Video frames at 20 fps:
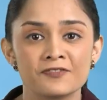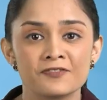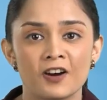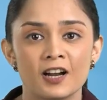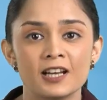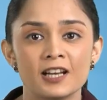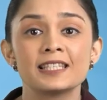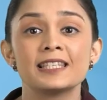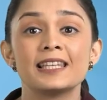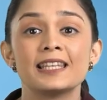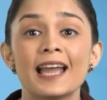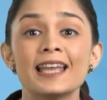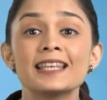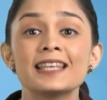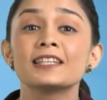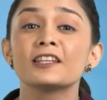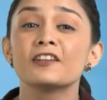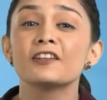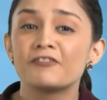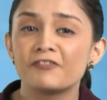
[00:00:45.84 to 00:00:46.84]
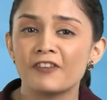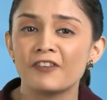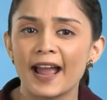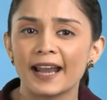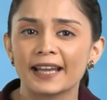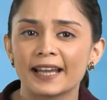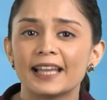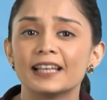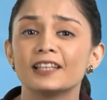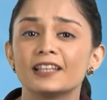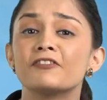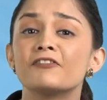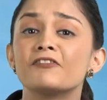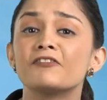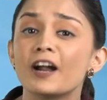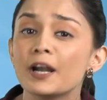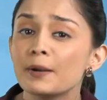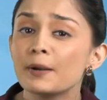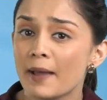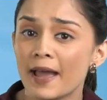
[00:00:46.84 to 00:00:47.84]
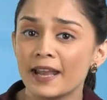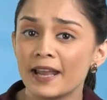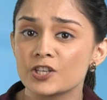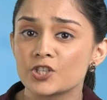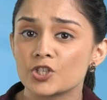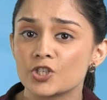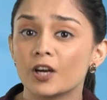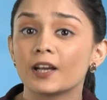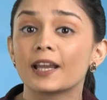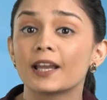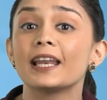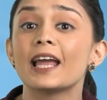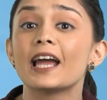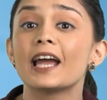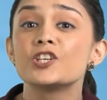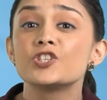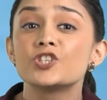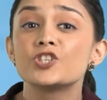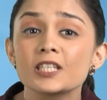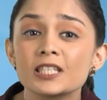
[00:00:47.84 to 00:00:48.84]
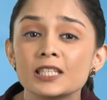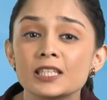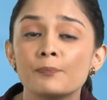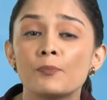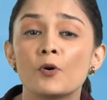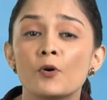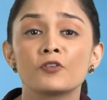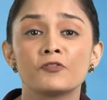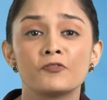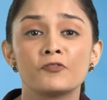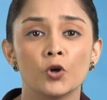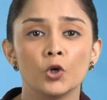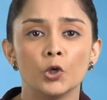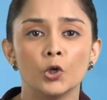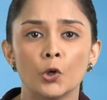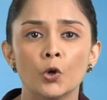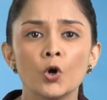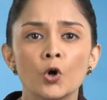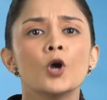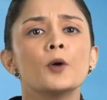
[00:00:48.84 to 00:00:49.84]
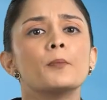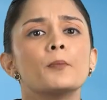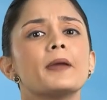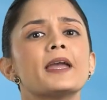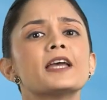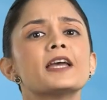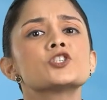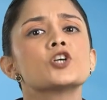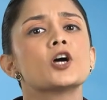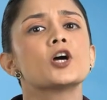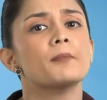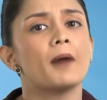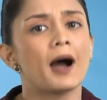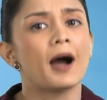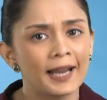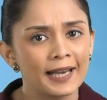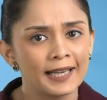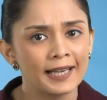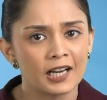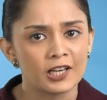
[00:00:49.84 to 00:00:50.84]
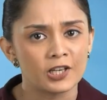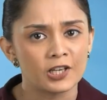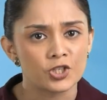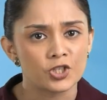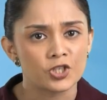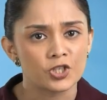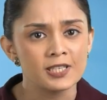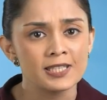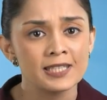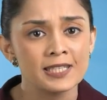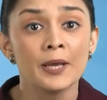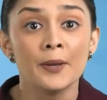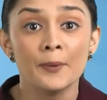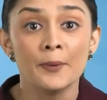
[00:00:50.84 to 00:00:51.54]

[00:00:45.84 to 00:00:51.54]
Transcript: funds lies in the fact that the fund manager can adjust the portfolio based on market conditions,